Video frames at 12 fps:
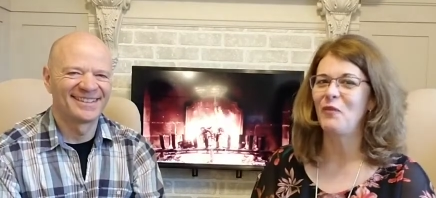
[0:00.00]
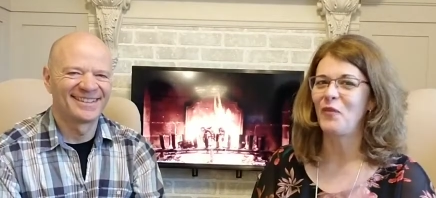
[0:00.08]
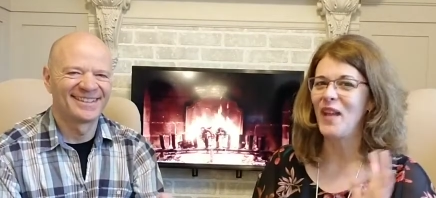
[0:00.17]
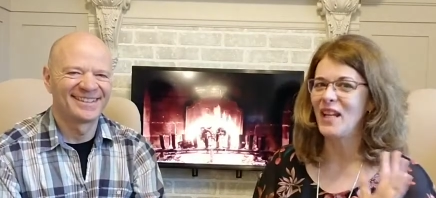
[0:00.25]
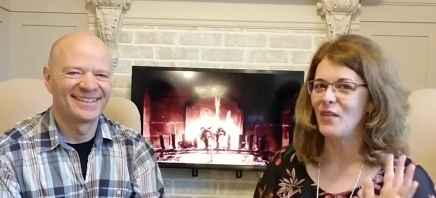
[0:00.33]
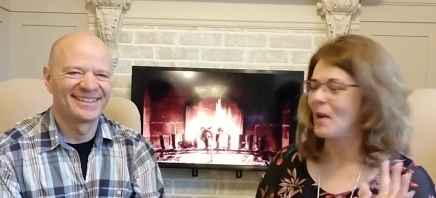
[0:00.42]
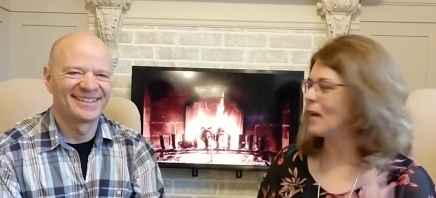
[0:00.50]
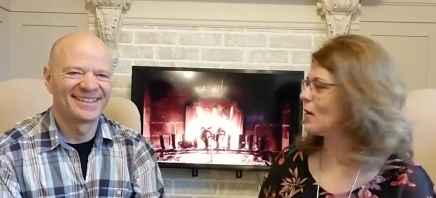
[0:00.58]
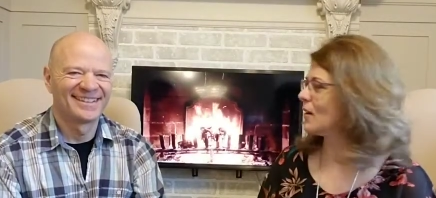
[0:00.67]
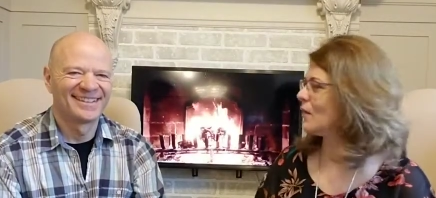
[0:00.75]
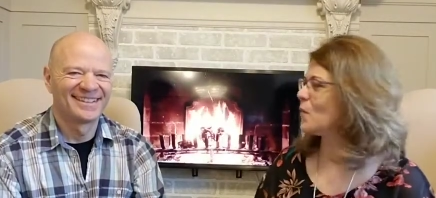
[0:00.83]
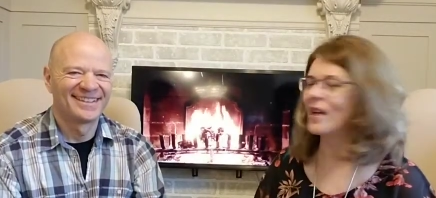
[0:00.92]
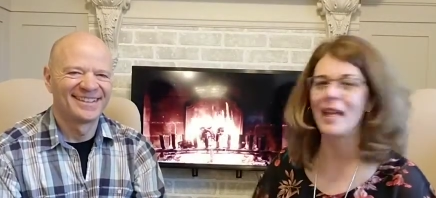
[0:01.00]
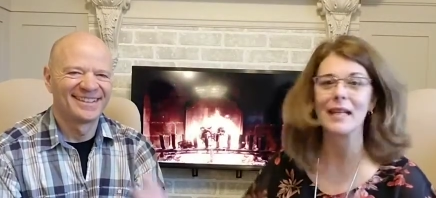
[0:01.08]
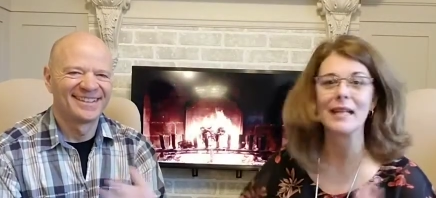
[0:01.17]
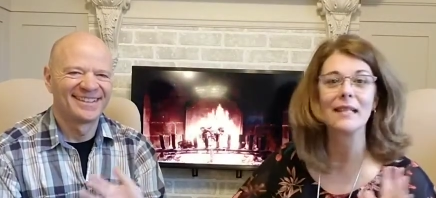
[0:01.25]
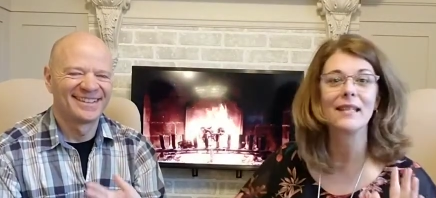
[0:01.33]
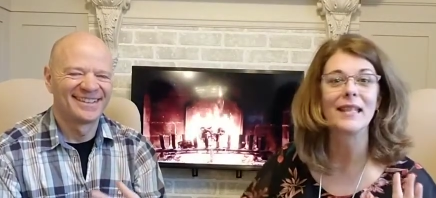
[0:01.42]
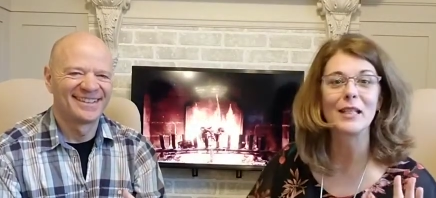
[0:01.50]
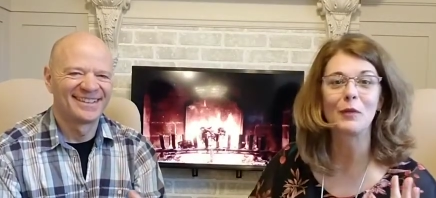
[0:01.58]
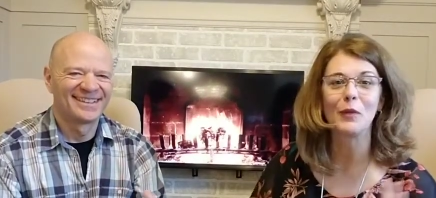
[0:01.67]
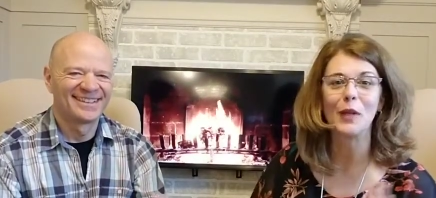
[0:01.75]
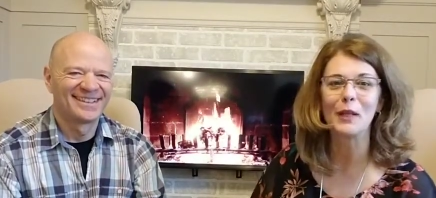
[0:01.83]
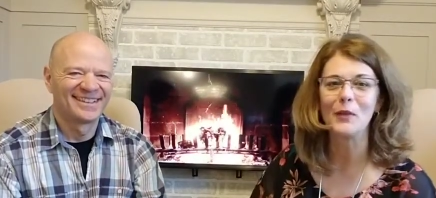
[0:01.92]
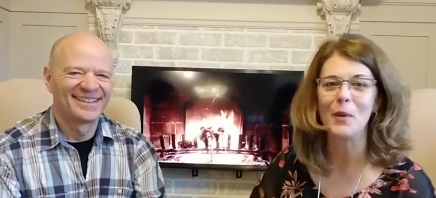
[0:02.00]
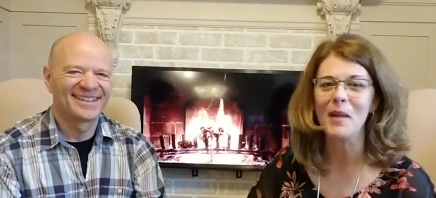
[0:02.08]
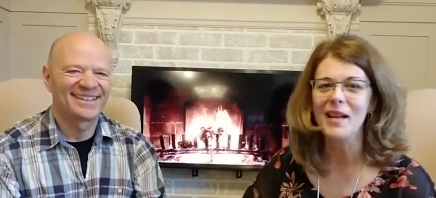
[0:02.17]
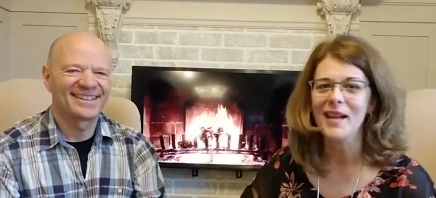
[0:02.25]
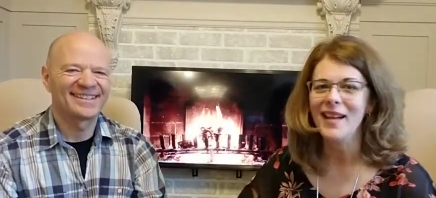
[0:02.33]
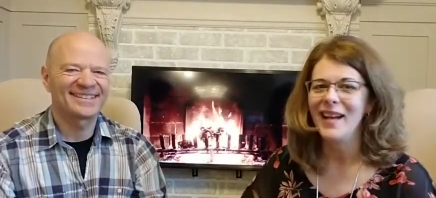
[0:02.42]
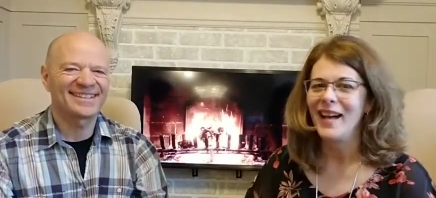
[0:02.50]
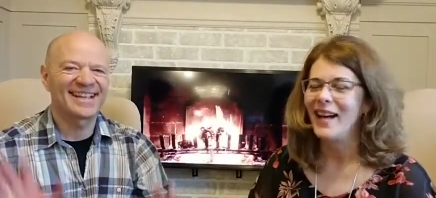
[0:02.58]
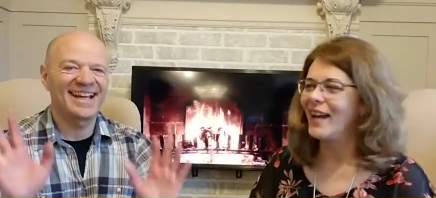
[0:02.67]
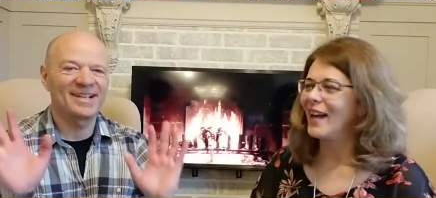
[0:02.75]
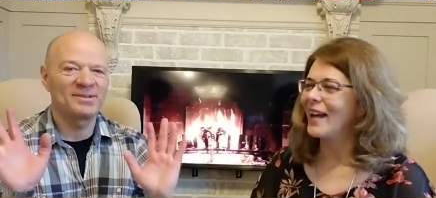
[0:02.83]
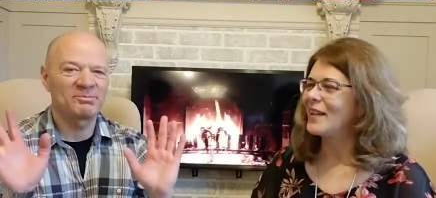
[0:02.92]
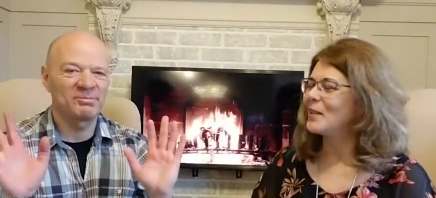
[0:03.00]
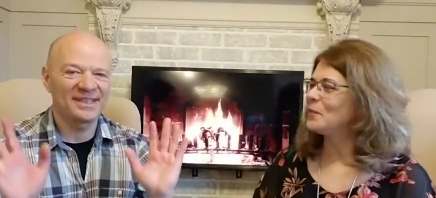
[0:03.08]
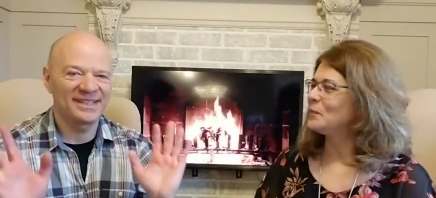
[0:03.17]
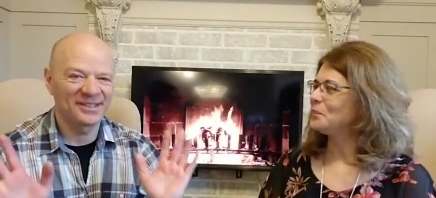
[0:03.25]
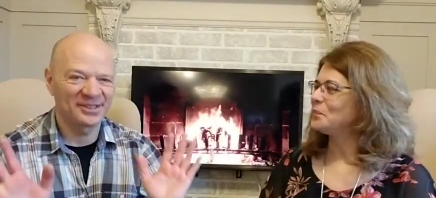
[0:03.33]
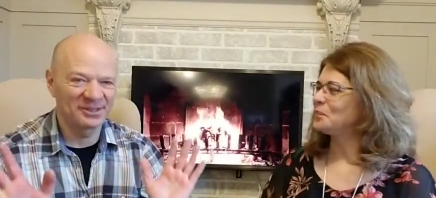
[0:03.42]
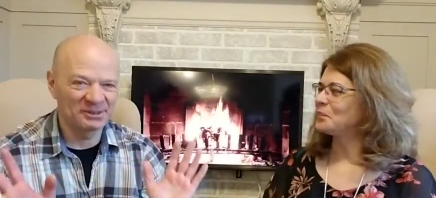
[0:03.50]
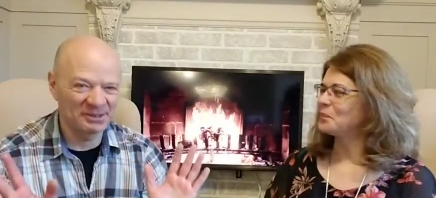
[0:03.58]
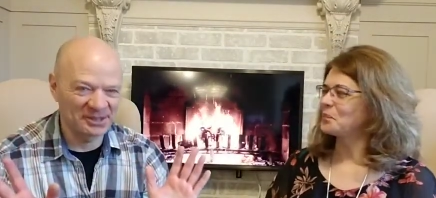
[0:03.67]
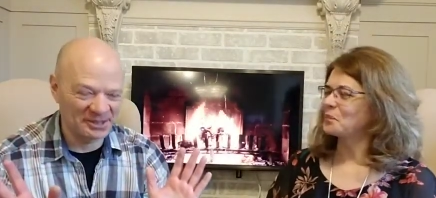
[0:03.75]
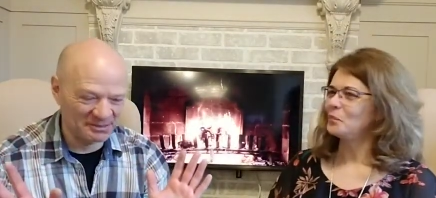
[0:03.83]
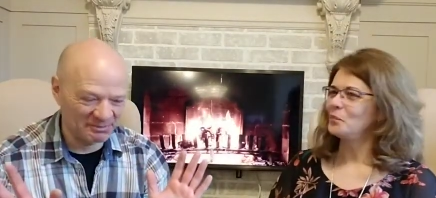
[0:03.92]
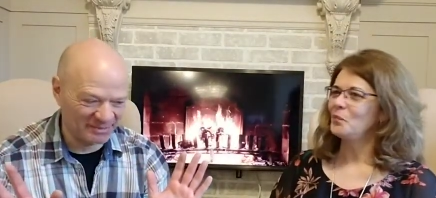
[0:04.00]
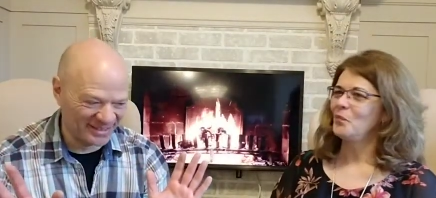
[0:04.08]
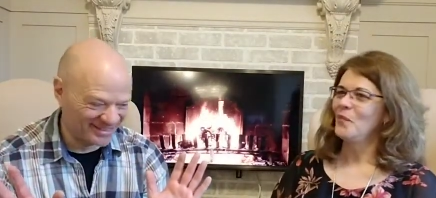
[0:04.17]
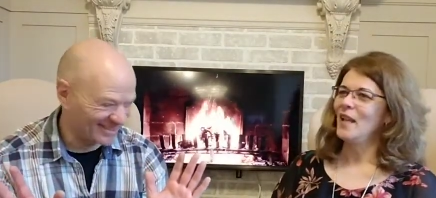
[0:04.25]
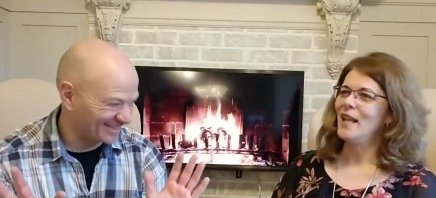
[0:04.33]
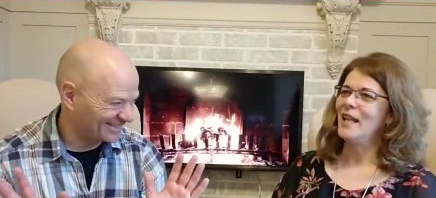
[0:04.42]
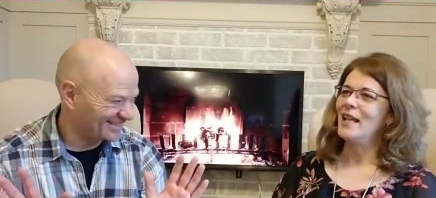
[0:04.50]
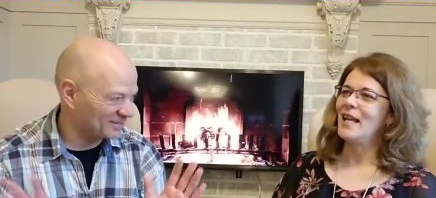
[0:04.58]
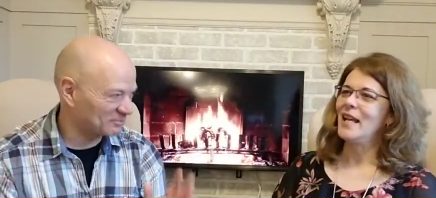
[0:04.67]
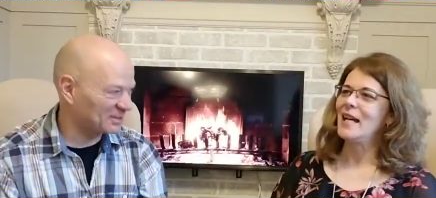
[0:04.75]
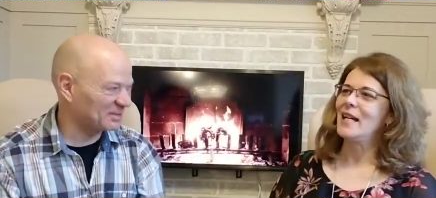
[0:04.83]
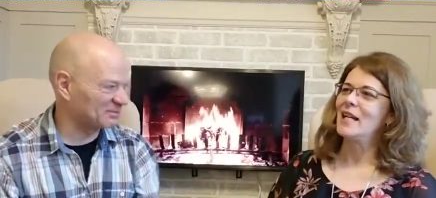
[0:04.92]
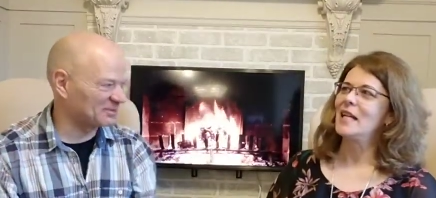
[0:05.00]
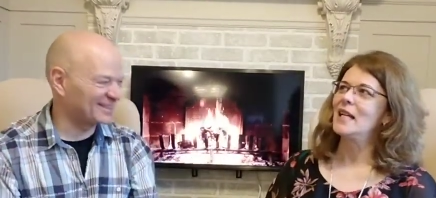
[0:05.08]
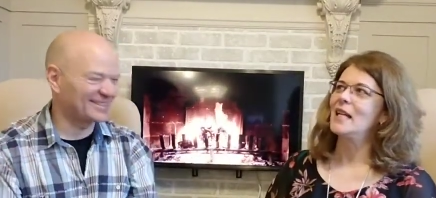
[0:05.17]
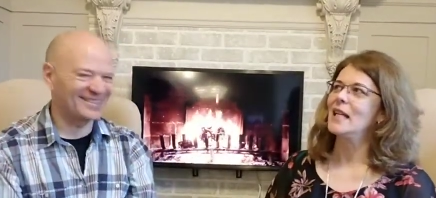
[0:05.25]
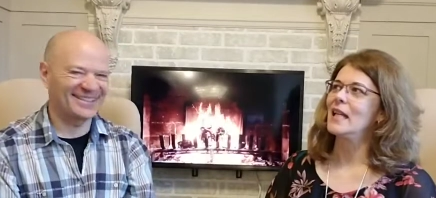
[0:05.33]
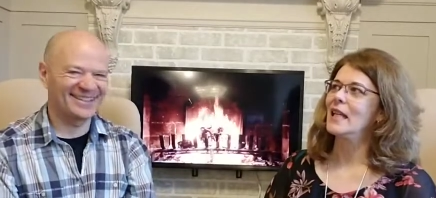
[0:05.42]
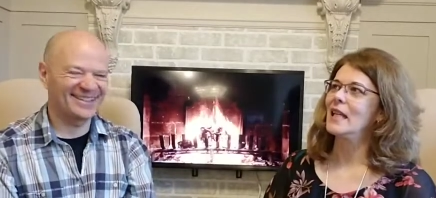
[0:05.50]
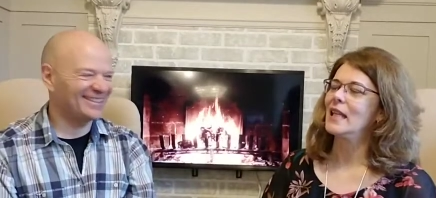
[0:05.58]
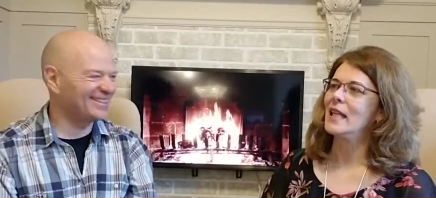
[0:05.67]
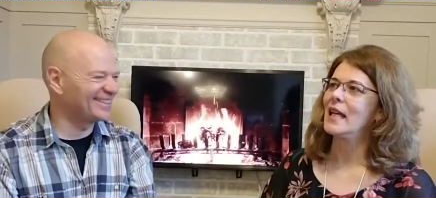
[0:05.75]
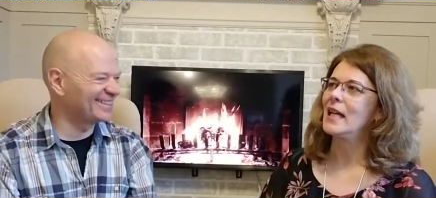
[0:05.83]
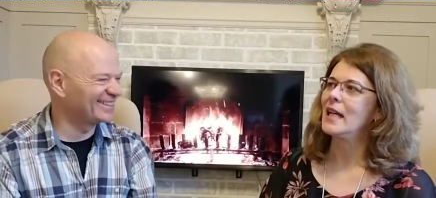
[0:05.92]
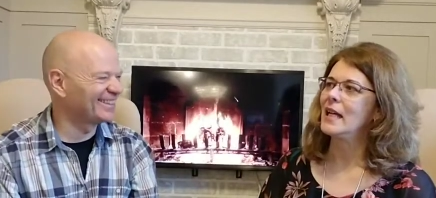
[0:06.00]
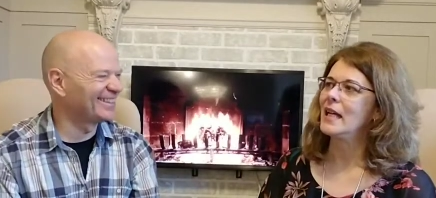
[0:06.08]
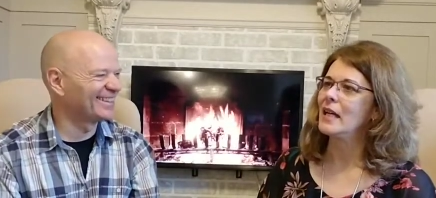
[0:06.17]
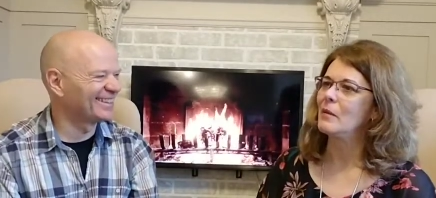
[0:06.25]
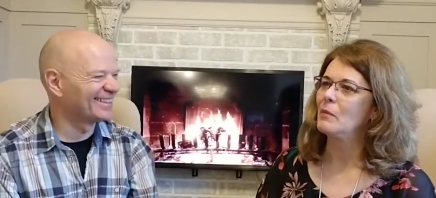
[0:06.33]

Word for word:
Speaker 1: feet of him. I don't even want to get in six feet of him.
Speaker 2: This can't be the Lord speaking, yeah. he probably is thinking. Yeah.